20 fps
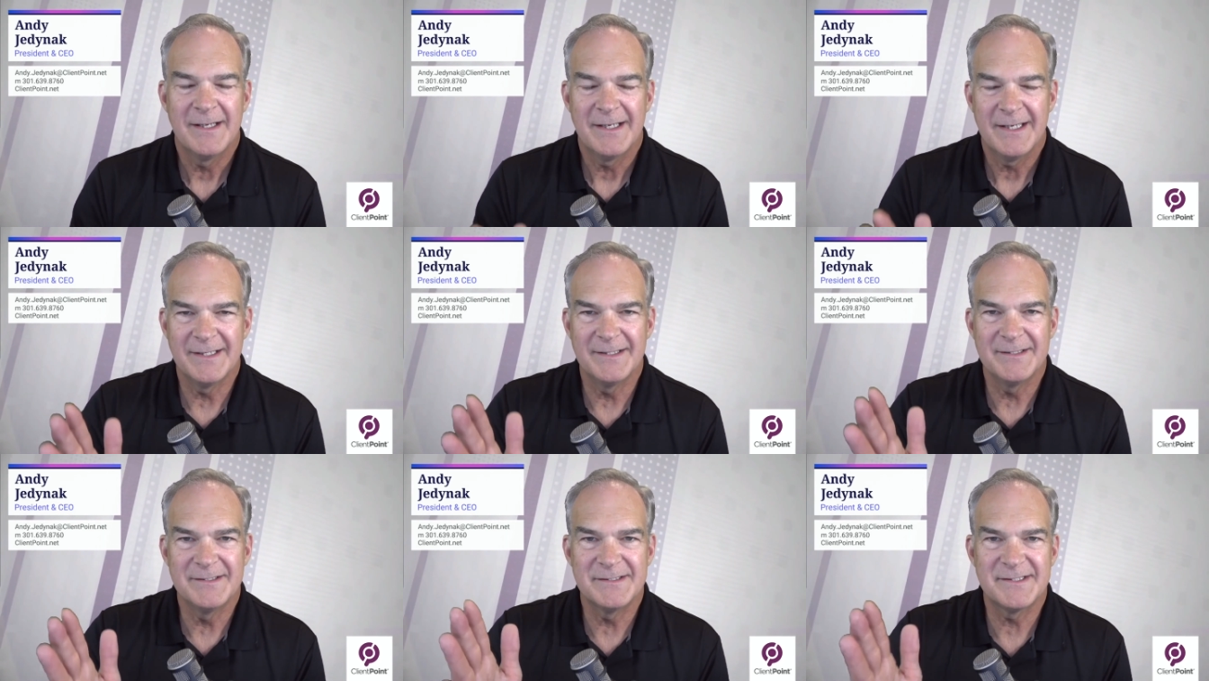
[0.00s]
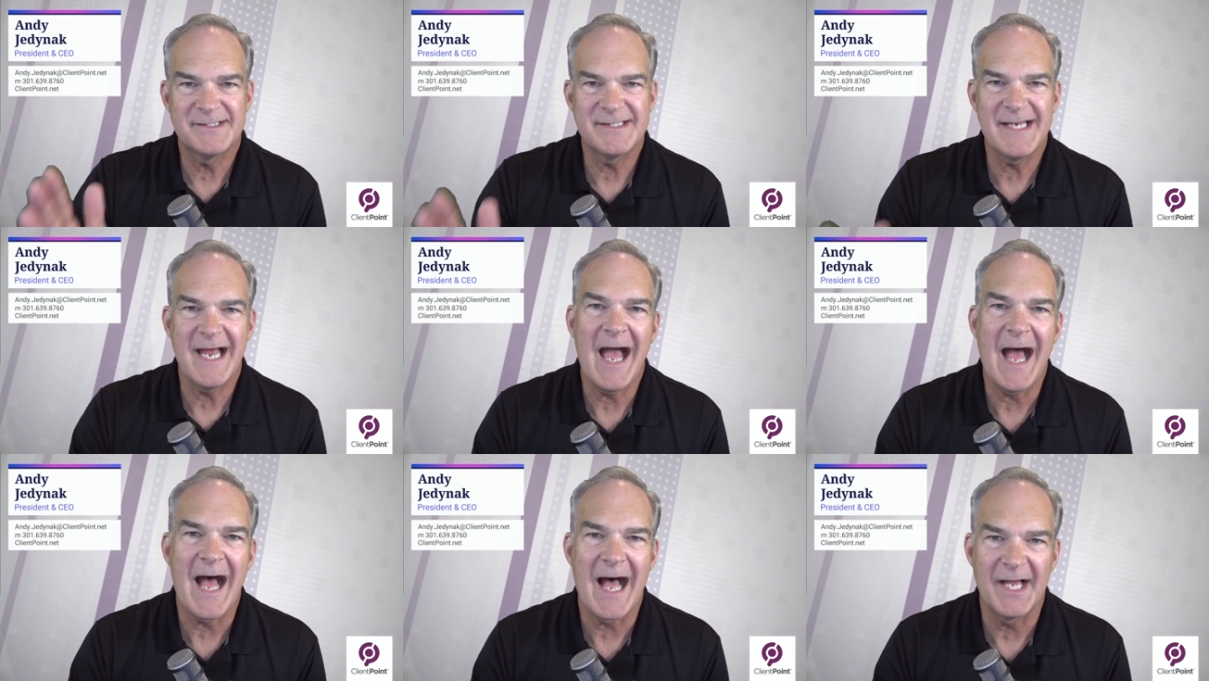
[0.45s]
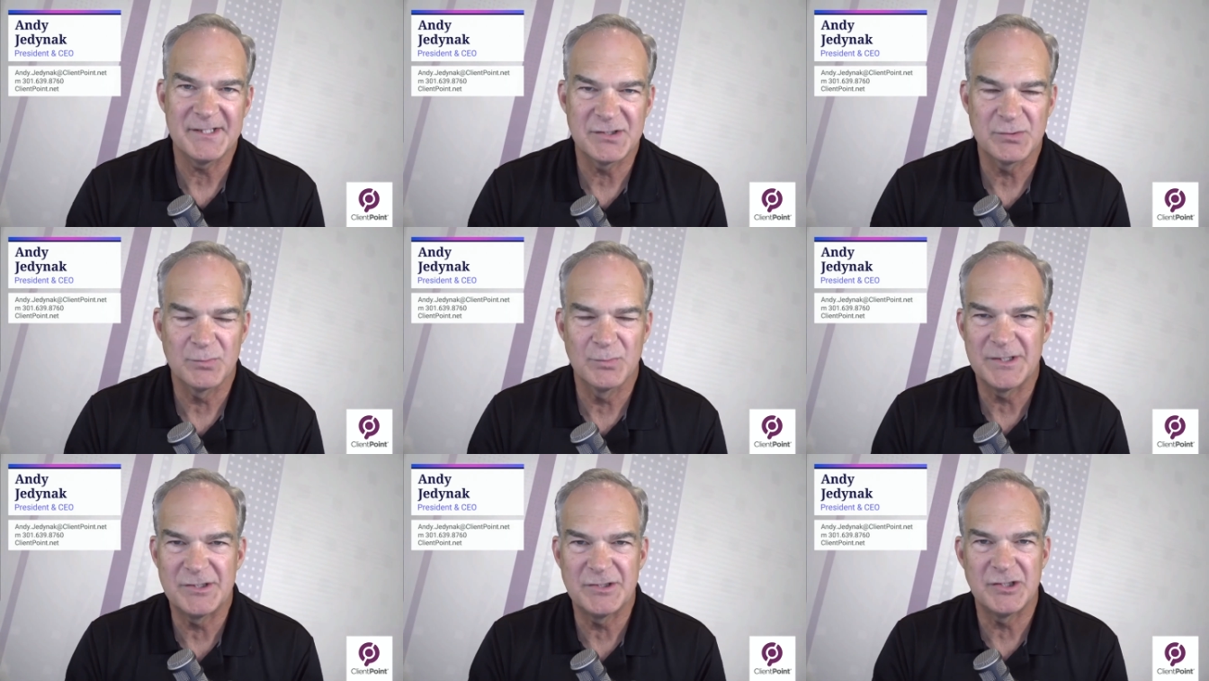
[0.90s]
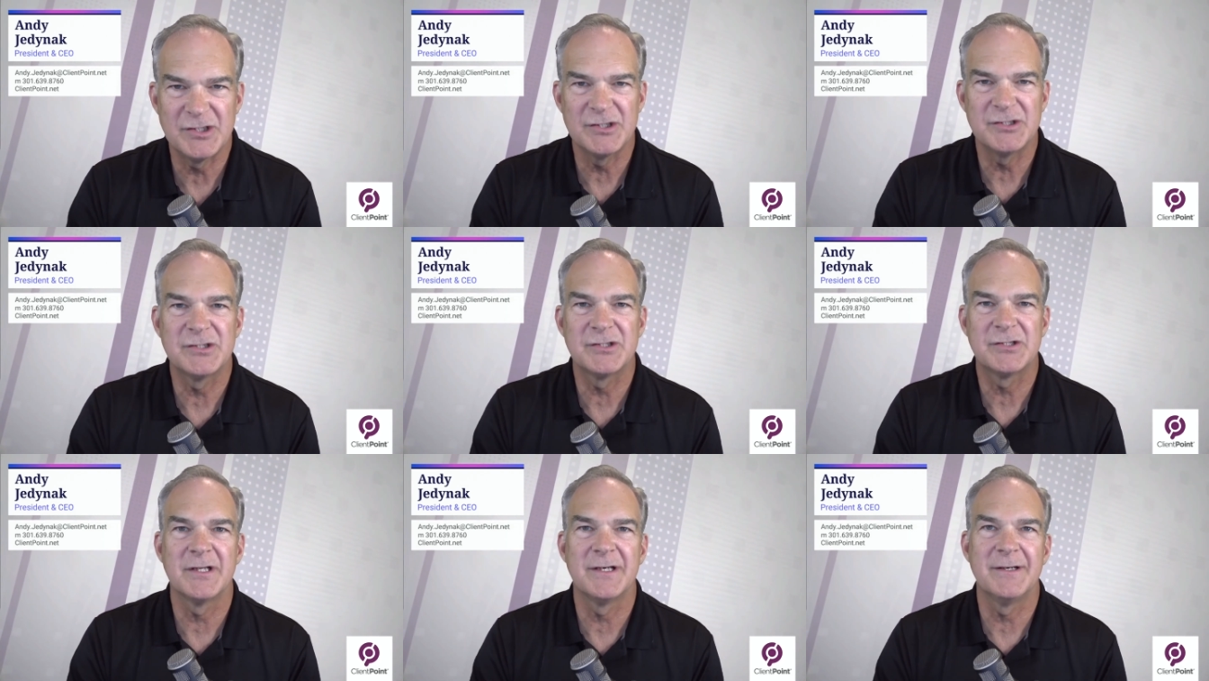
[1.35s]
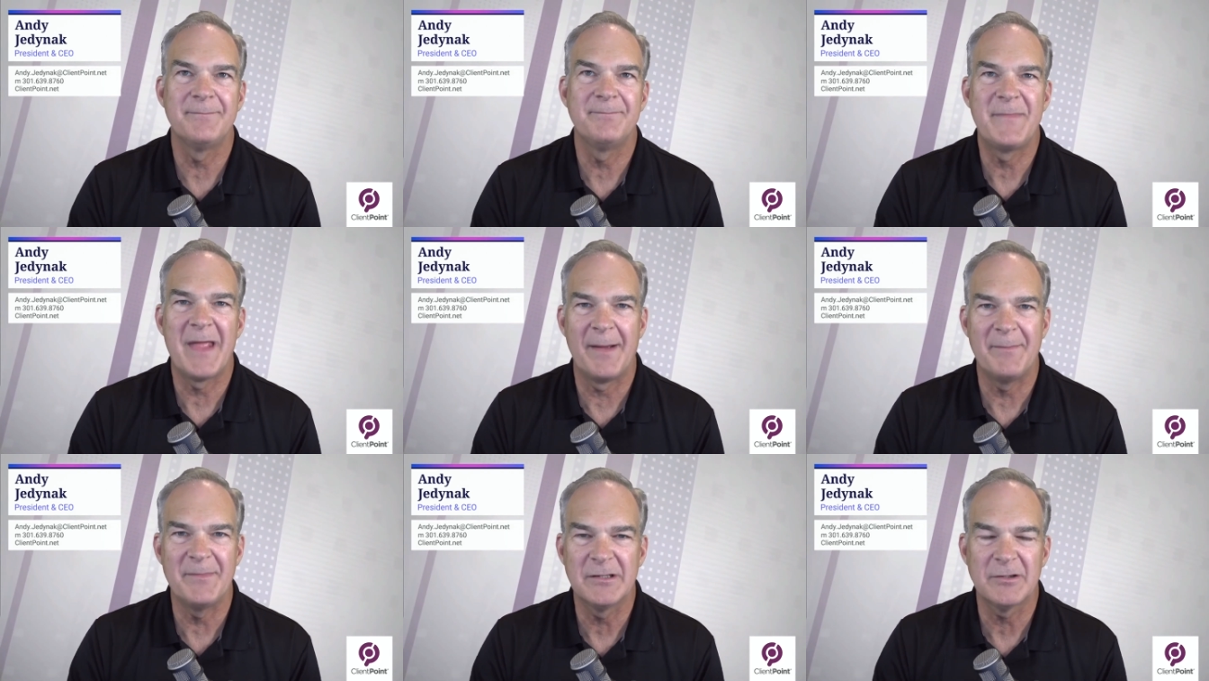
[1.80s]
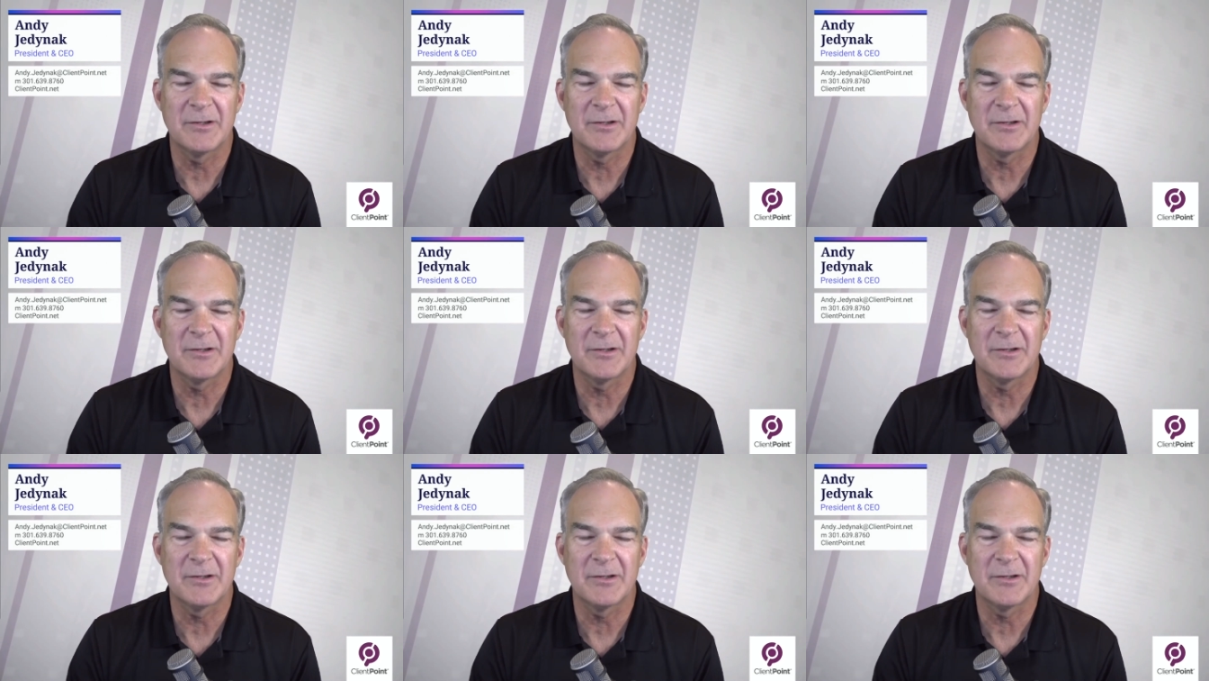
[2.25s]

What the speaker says: in SaaS, which is I mean,